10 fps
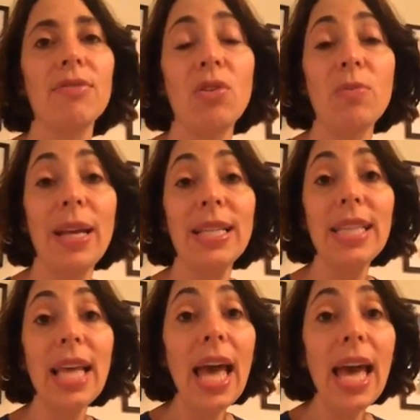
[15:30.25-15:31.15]
So you may
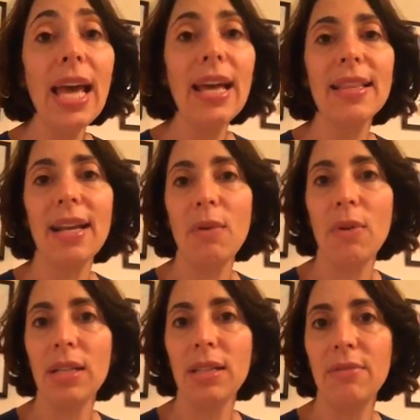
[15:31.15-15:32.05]
say that I
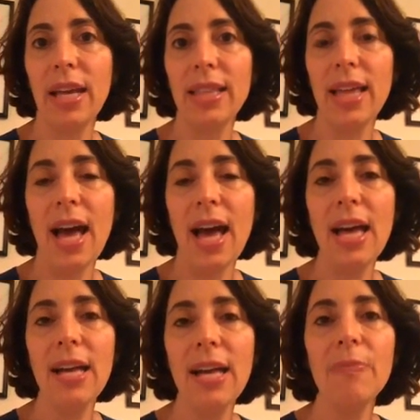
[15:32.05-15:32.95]
want to live like
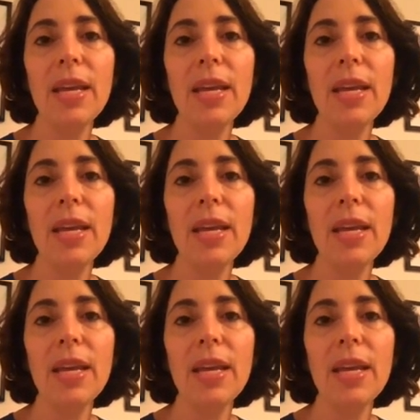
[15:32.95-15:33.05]
that,